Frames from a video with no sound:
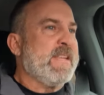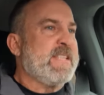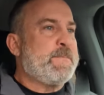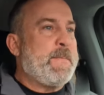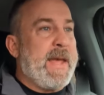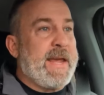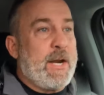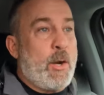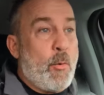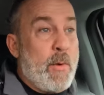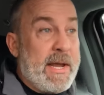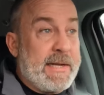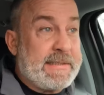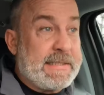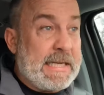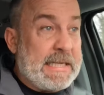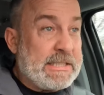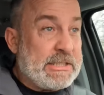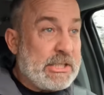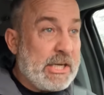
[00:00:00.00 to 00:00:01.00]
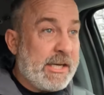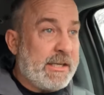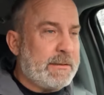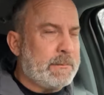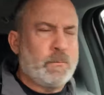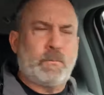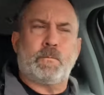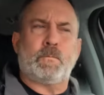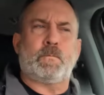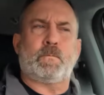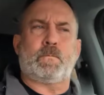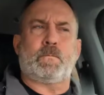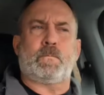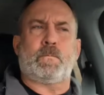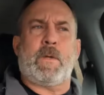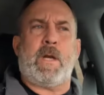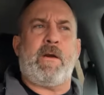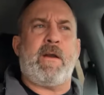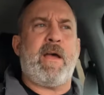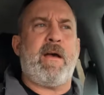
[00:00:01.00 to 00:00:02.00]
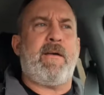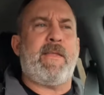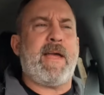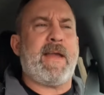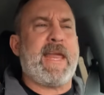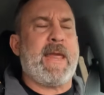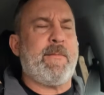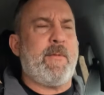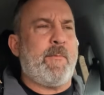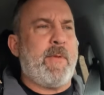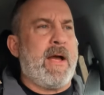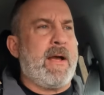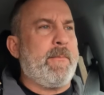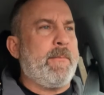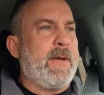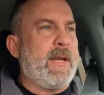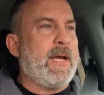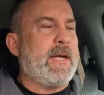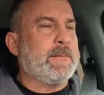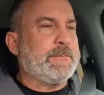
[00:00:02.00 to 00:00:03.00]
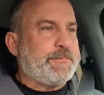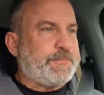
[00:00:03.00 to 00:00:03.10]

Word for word: Speaking of wet t-shirt, I don't know how that came about, but